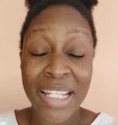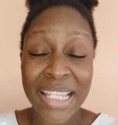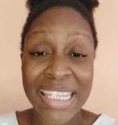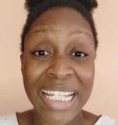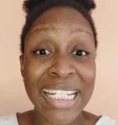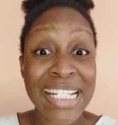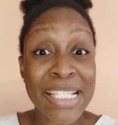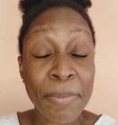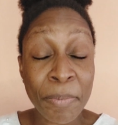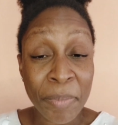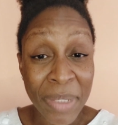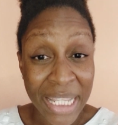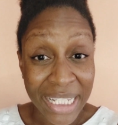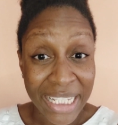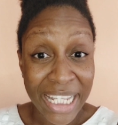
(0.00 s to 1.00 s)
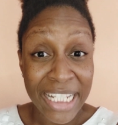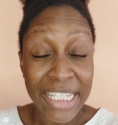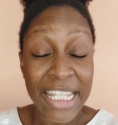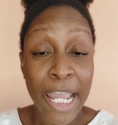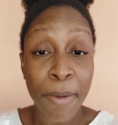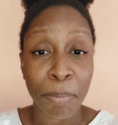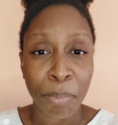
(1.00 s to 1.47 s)
that it's making
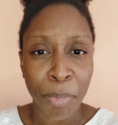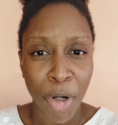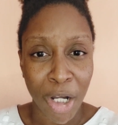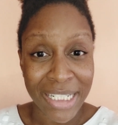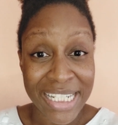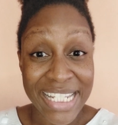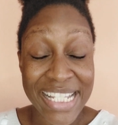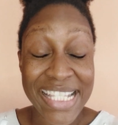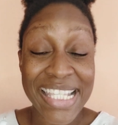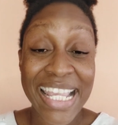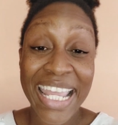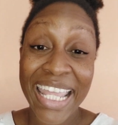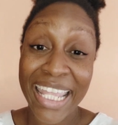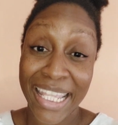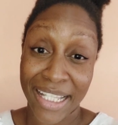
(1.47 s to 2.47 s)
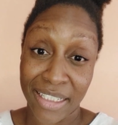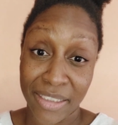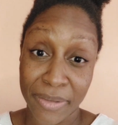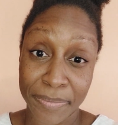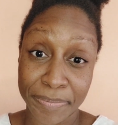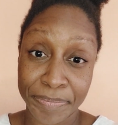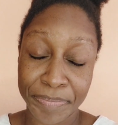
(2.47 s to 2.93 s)
their bodies
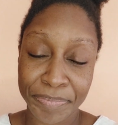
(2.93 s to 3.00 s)
ill.